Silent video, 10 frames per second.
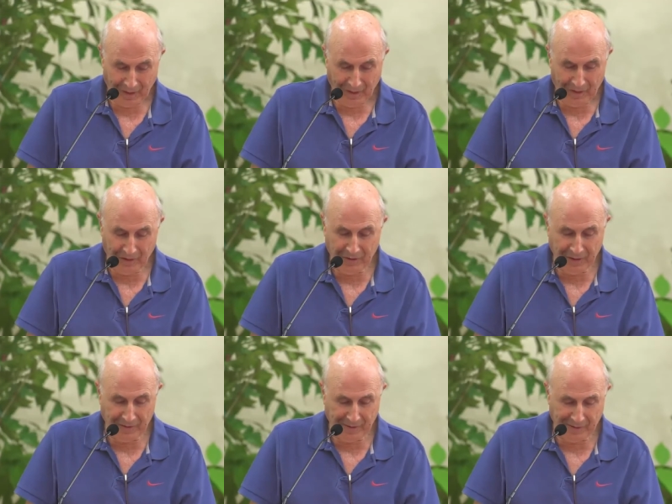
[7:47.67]

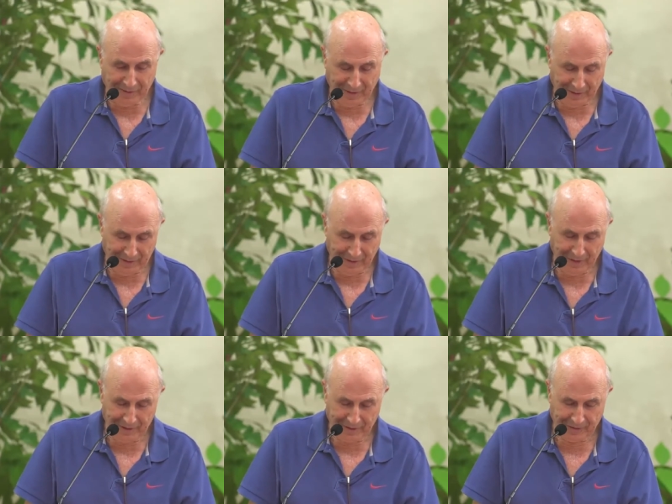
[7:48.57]
Knowing the sad
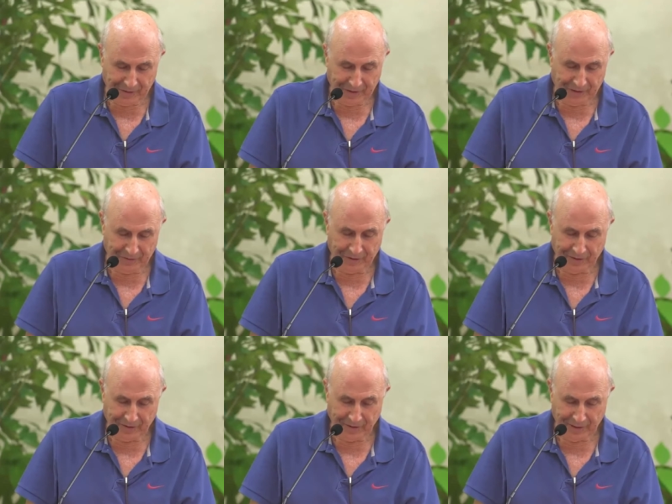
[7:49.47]
history of
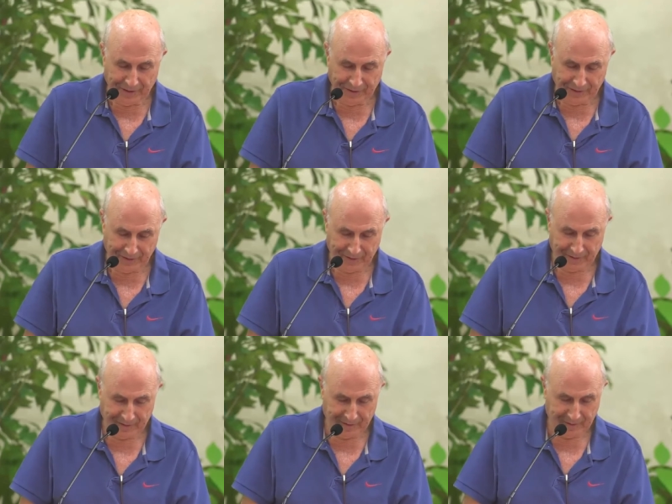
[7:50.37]
this land,
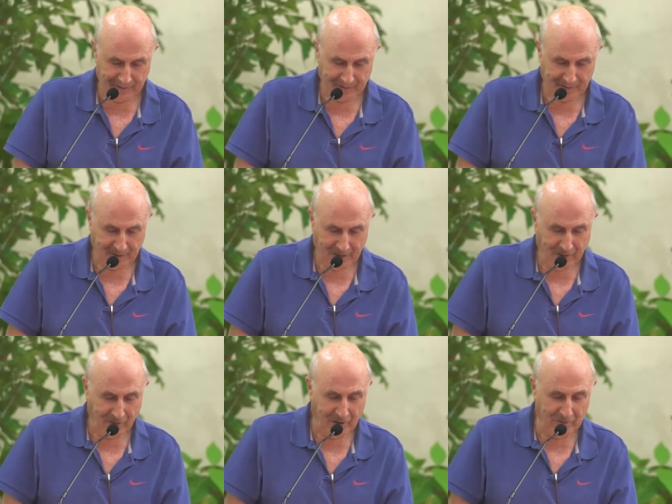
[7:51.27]

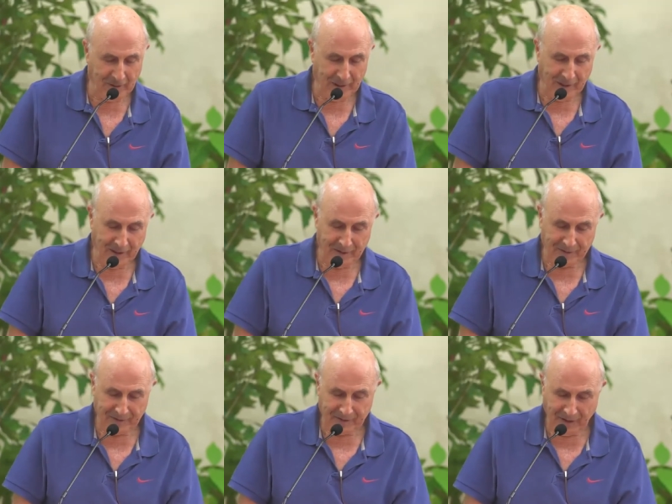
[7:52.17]
one may
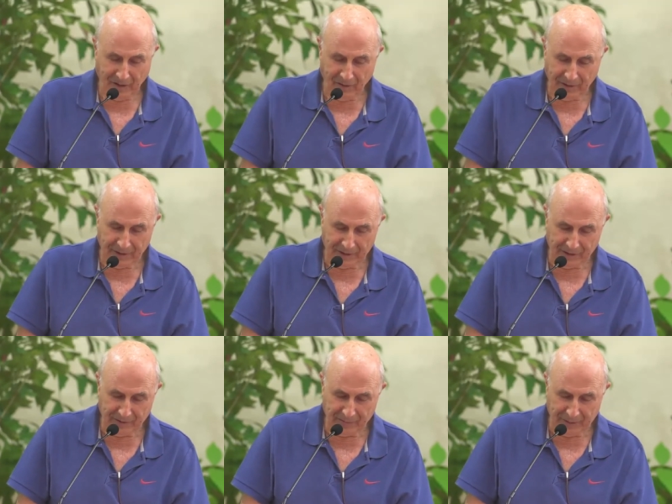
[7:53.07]
ask, how can
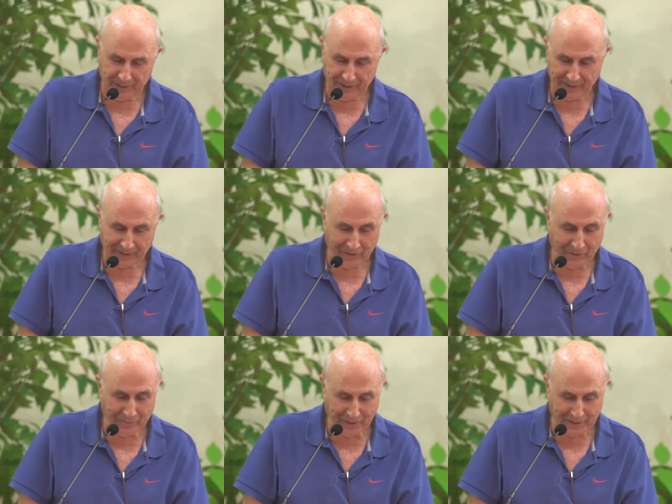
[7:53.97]
there be so
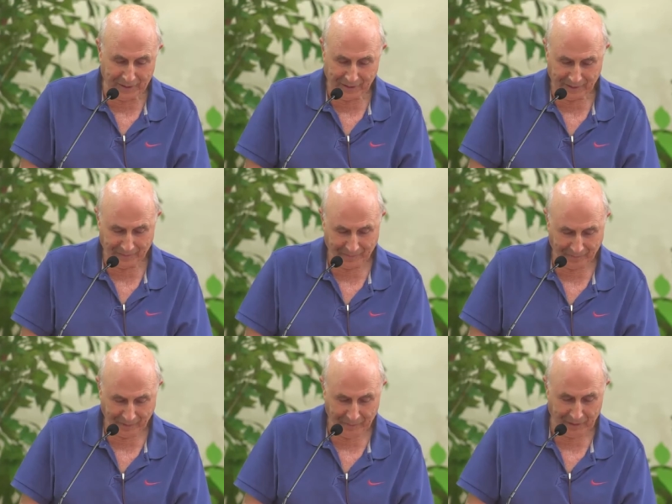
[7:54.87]
many
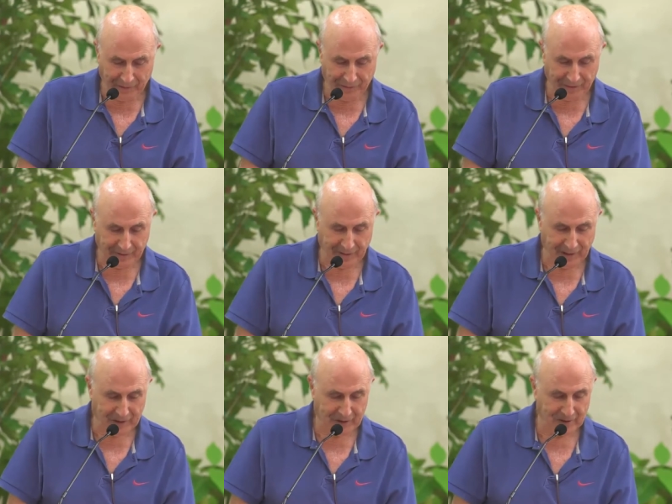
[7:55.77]

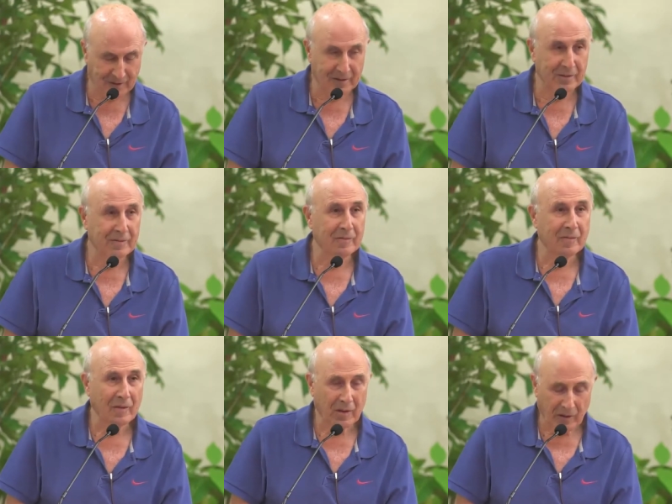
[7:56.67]
manifestations
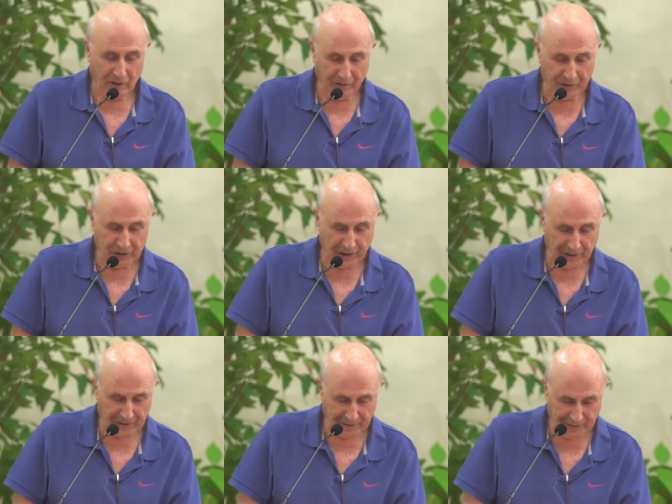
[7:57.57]
of
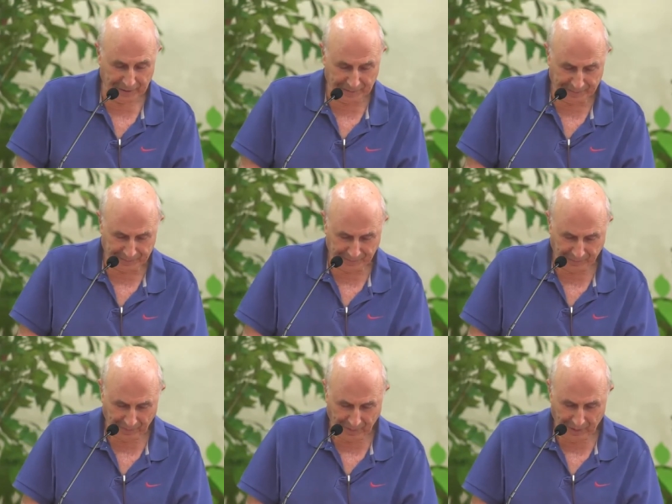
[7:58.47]
charity
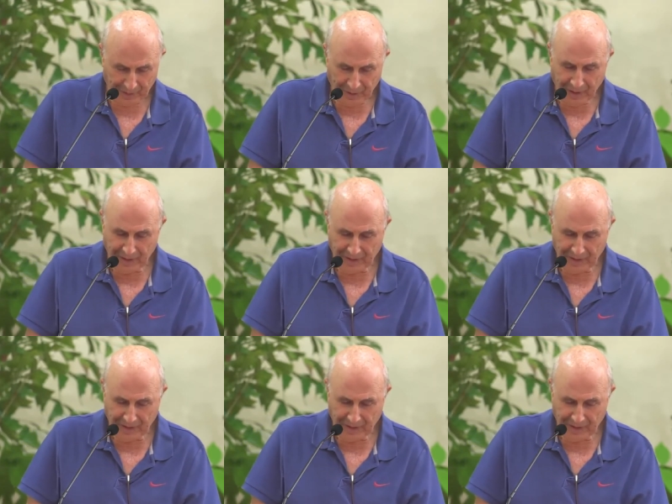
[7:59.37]
and